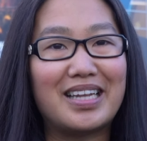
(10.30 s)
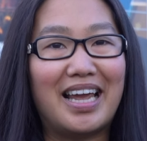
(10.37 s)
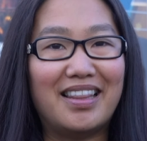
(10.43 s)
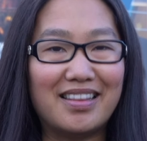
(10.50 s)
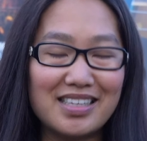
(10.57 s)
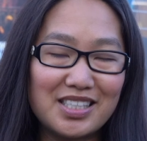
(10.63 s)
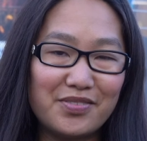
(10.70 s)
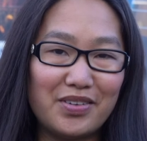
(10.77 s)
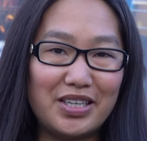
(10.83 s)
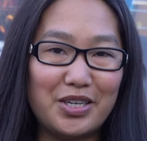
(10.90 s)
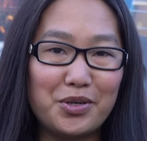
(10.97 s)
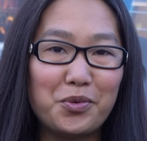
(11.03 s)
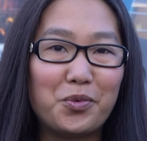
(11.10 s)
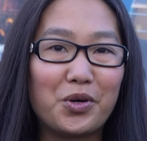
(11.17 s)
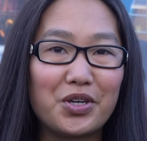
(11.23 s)
In this
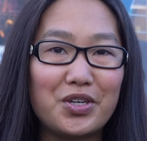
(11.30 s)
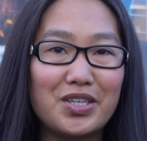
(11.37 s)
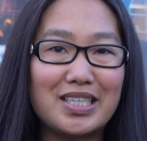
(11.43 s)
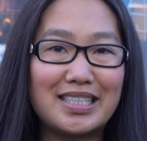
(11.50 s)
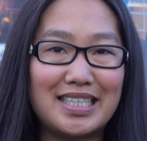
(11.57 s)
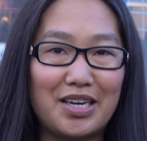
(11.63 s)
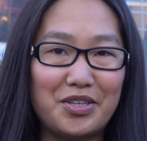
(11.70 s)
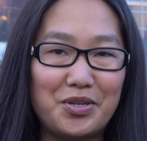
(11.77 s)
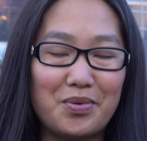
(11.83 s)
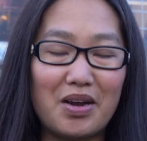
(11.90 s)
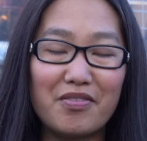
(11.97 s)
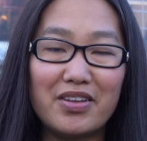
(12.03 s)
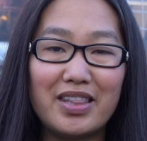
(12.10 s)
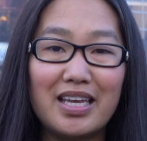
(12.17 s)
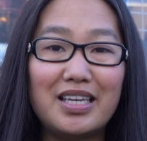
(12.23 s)
video, we're going to tell you
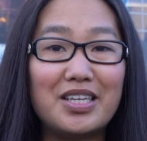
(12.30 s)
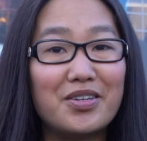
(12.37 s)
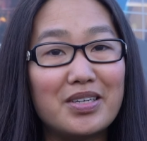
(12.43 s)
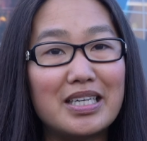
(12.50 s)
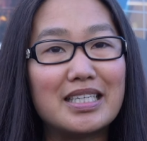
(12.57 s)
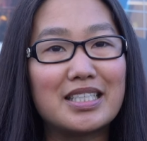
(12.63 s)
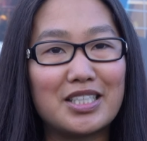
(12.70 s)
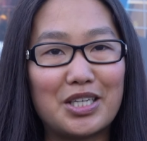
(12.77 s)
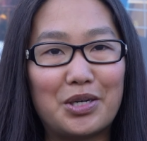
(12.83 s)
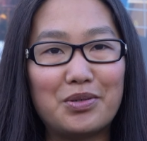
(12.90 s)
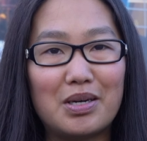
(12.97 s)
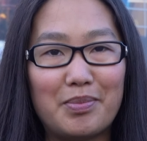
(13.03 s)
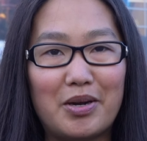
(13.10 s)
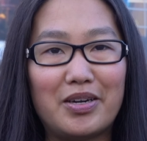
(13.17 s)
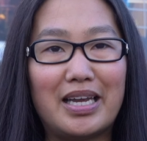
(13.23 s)
everything you need to know
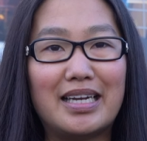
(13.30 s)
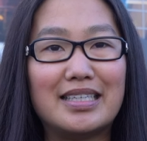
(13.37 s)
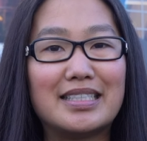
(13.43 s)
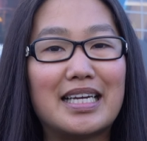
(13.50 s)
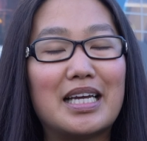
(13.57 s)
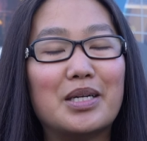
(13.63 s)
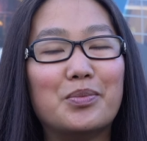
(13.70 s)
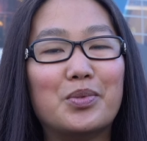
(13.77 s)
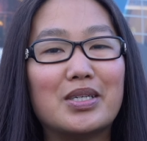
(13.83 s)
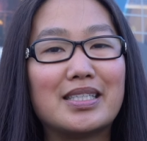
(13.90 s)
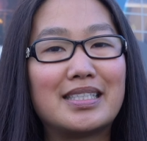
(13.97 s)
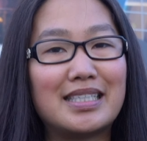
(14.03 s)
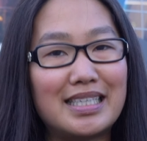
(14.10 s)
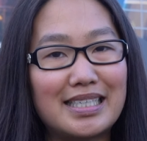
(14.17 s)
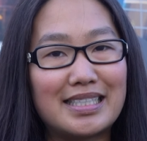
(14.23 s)
about getting to Edinburgh's
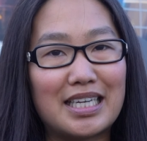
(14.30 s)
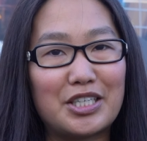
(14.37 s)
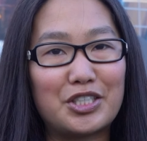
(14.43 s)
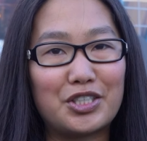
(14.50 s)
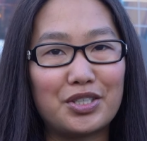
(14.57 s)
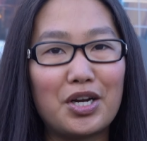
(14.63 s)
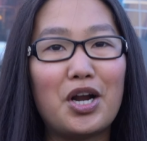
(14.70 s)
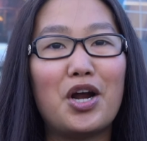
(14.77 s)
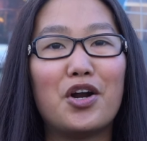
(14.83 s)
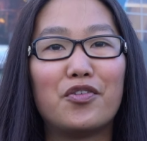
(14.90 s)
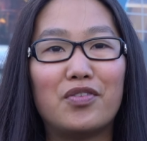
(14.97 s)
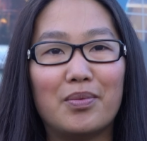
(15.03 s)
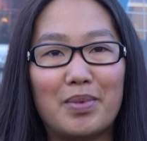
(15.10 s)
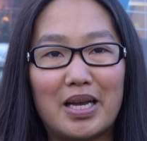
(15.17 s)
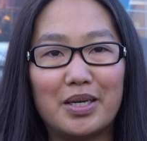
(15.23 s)
city centre
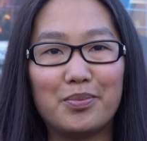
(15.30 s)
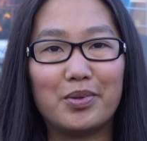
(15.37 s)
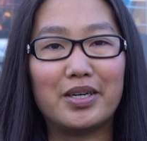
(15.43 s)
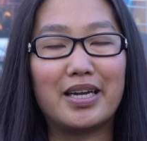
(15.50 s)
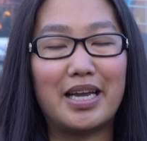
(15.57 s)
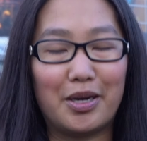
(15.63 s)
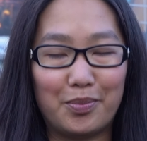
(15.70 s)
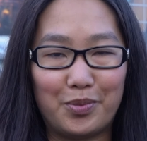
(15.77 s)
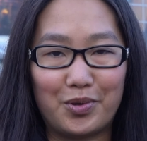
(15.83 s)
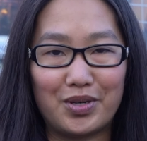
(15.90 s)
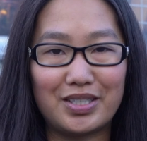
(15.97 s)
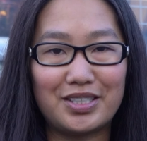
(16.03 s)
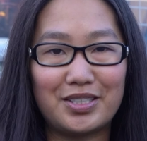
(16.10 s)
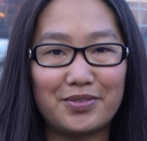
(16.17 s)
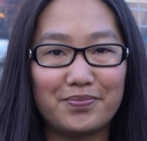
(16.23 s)
from Edinburgh
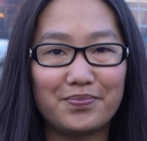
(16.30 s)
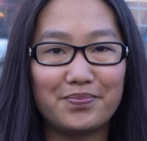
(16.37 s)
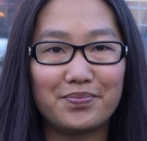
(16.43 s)
Airport.